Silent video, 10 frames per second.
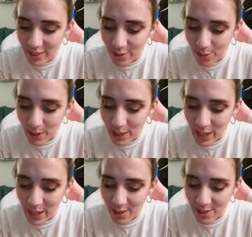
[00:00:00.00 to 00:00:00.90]
Rilla,
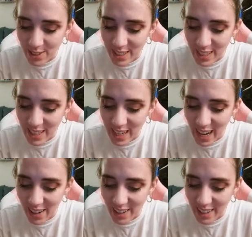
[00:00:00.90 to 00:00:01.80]
I also need to get
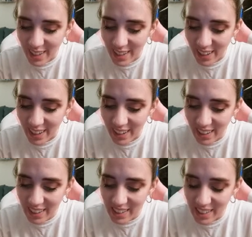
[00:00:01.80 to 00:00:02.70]
out of here.
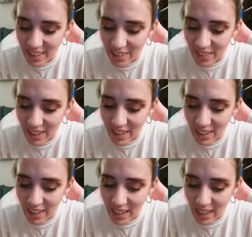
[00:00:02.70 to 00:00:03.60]
And I
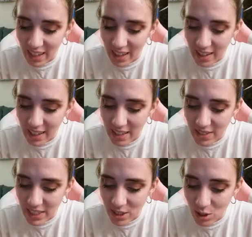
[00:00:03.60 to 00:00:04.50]
have Ava
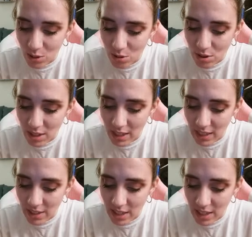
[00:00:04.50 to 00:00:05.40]
and Goose, like I
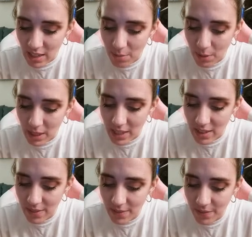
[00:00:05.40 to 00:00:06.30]
said, but...
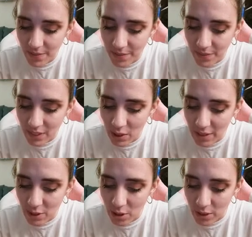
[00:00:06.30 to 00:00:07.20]
Oh, I have
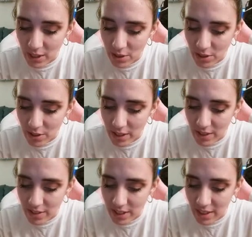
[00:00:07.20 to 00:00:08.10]
Cody, too. I didn't
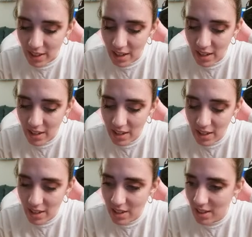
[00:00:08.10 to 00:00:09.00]
say that.
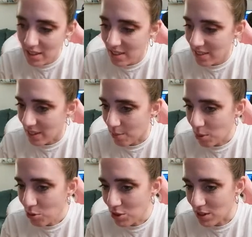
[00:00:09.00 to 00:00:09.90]
Yeah,
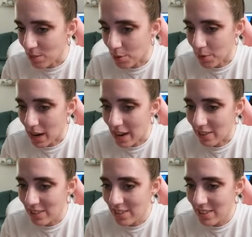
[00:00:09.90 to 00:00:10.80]
most of them are
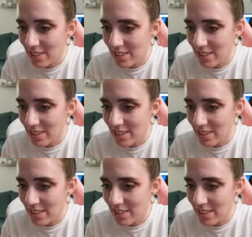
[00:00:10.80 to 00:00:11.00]
around.